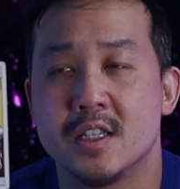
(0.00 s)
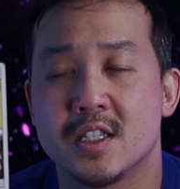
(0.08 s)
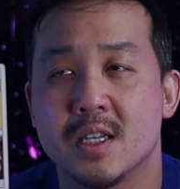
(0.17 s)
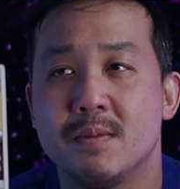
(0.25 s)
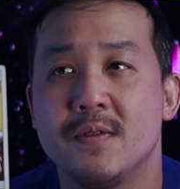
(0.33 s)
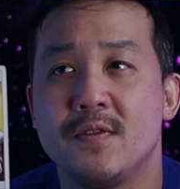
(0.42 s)

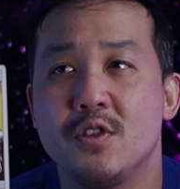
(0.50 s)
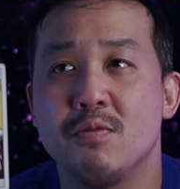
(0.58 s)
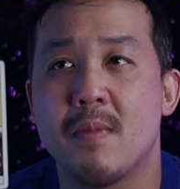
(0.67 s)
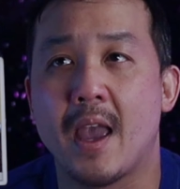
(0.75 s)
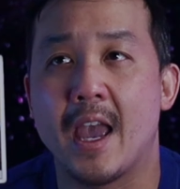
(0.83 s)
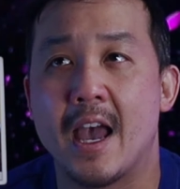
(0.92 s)
Some of you
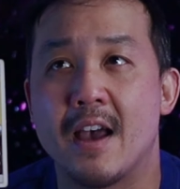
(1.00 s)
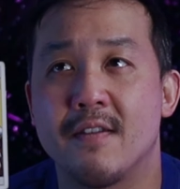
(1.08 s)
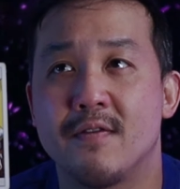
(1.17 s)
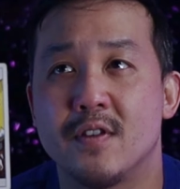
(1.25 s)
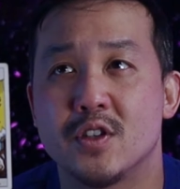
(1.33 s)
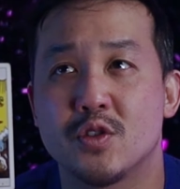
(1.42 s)
may
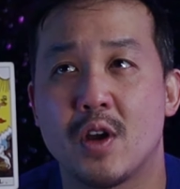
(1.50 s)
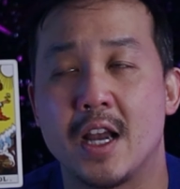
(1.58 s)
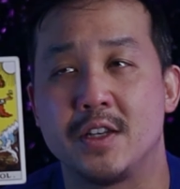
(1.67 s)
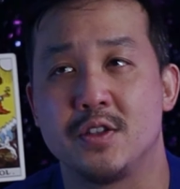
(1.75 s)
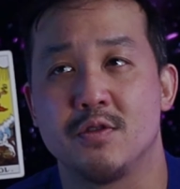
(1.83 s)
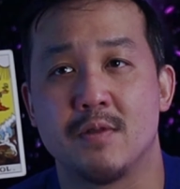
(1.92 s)
have
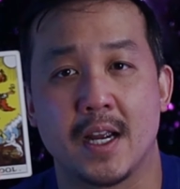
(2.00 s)
tried to